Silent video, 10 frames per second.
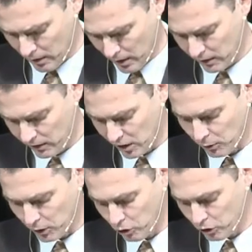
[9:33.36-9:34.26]
He says, but
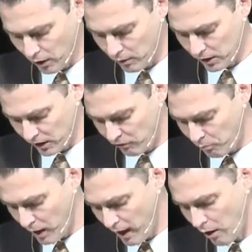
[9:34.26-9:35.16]
you shall receive
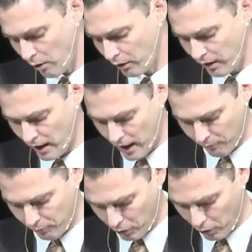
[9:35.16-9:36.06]
power
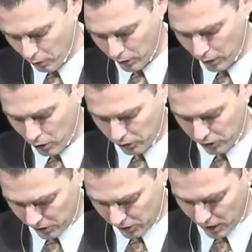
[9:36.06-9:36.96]
after the Holy Ghost is come